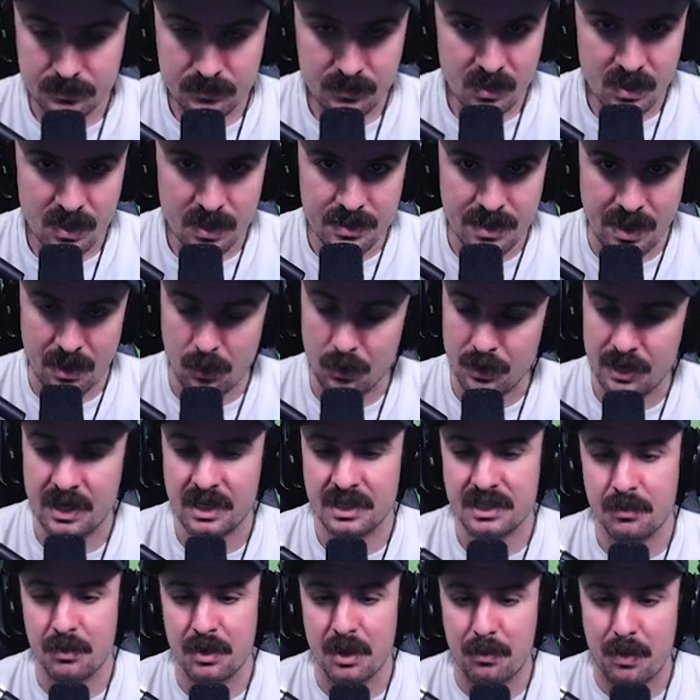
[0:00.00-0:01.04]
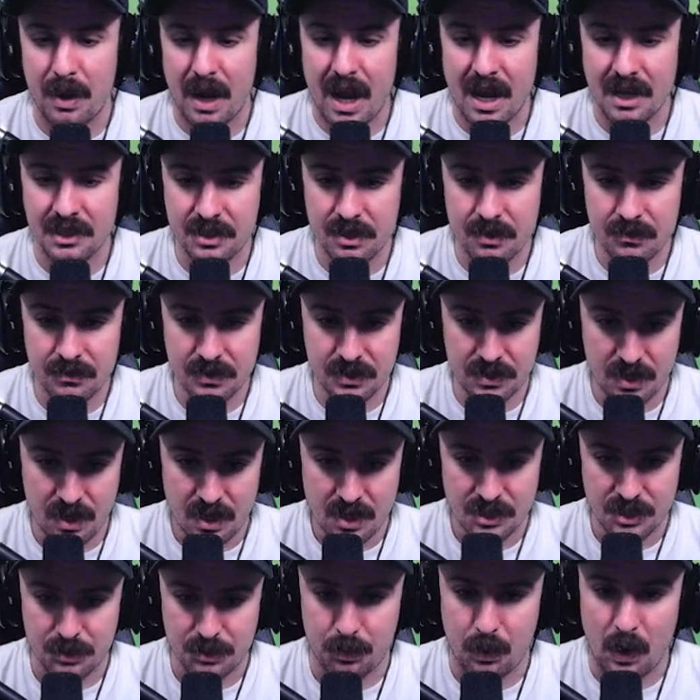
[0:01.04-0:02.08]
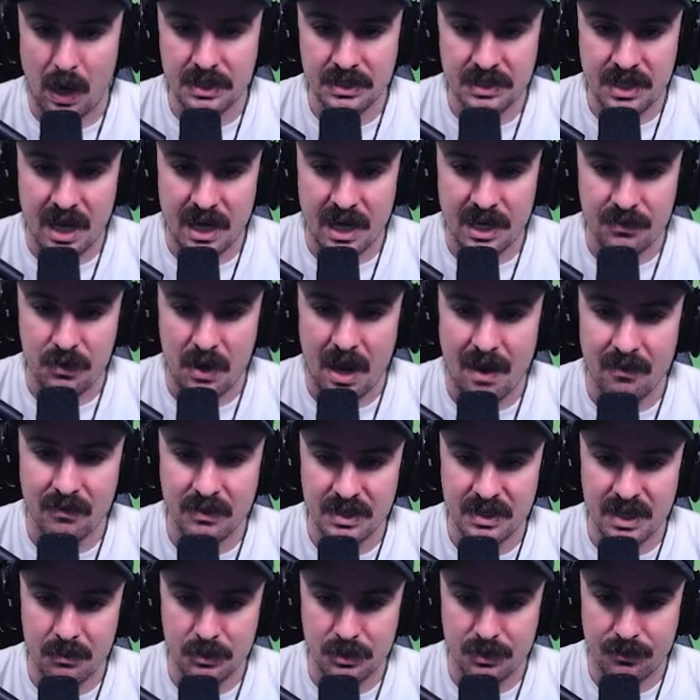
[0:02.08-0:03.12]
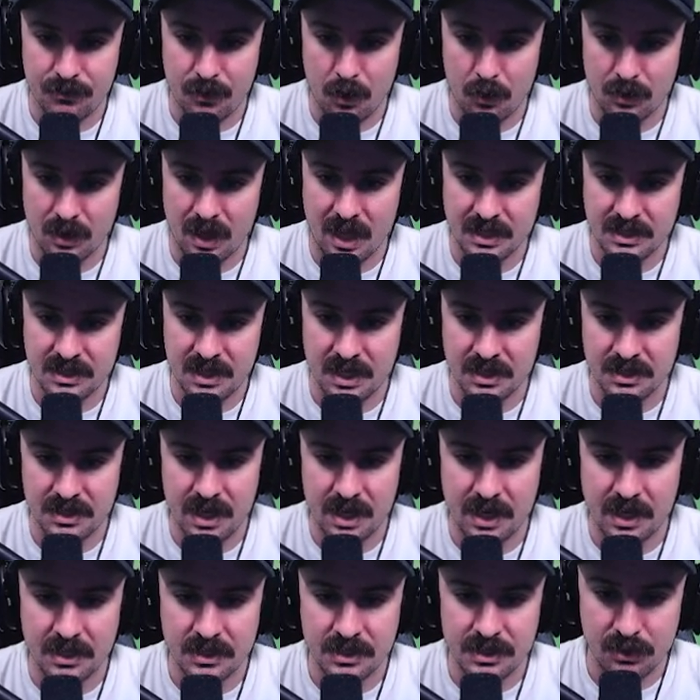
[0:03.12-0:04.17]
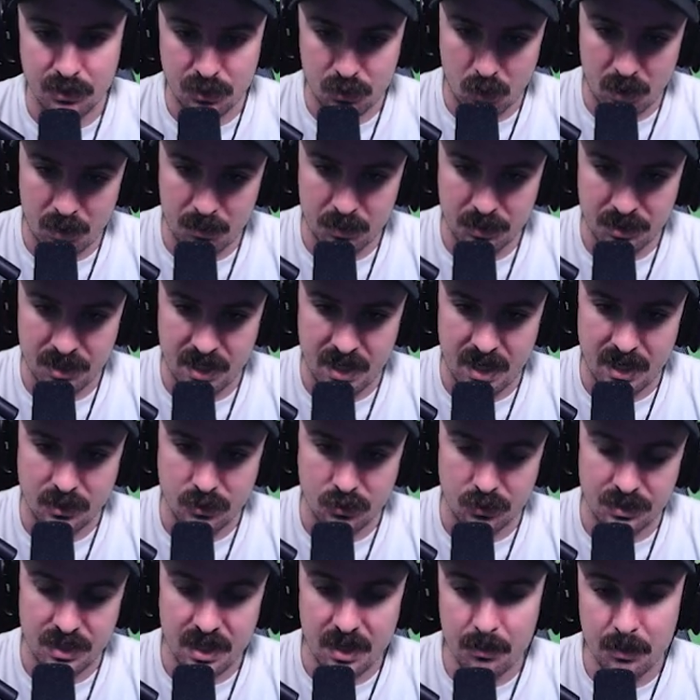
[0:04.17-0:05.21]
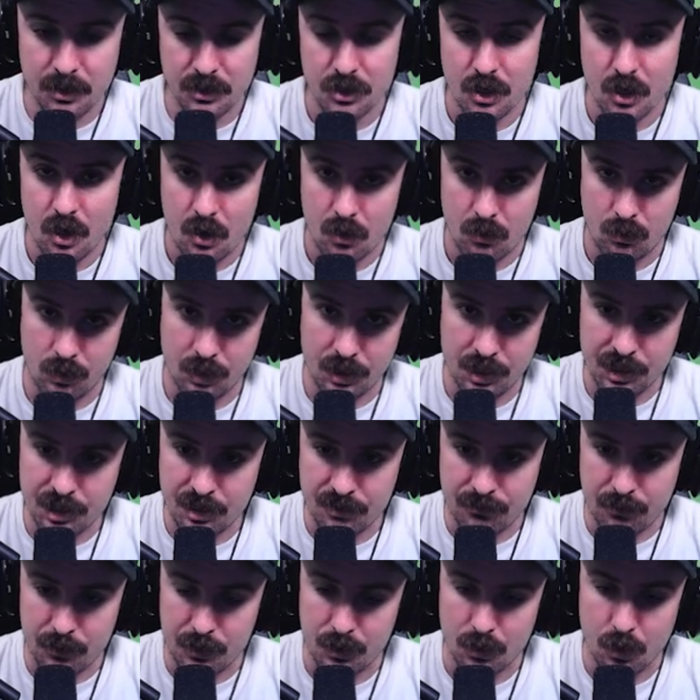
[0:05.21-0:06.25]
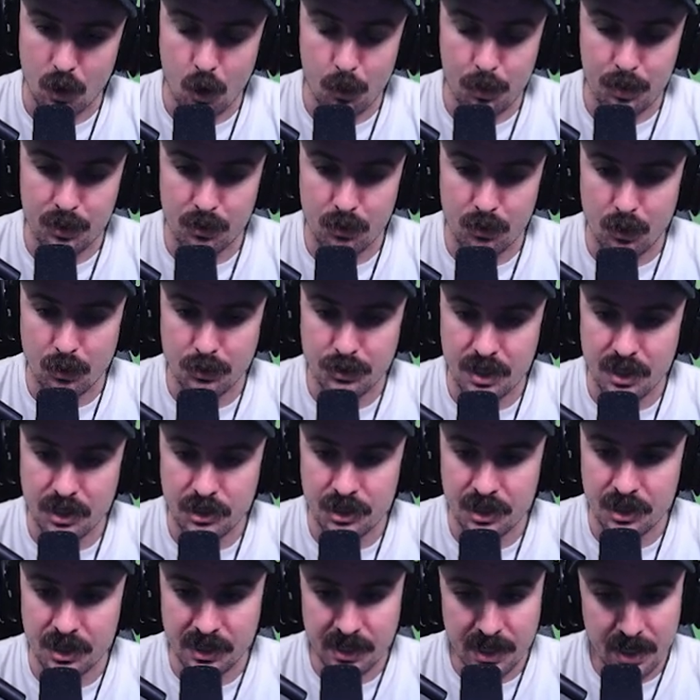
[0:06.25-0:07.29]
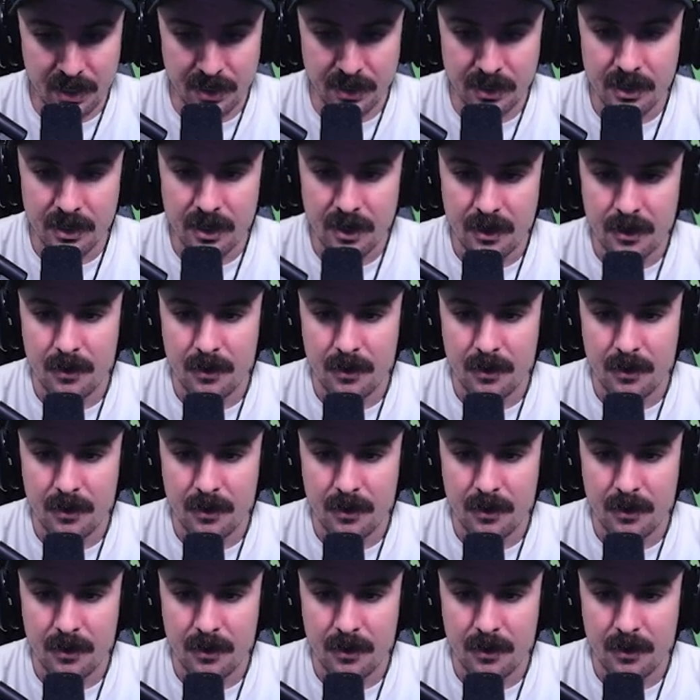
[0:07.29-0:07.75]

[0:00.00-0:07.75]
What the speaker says: Now, looking at some of the passives, Surprise Attack, if you haven't damaged a foe in the last 10 seconds, deal 20% extra damage. Really good for your opener rotation again.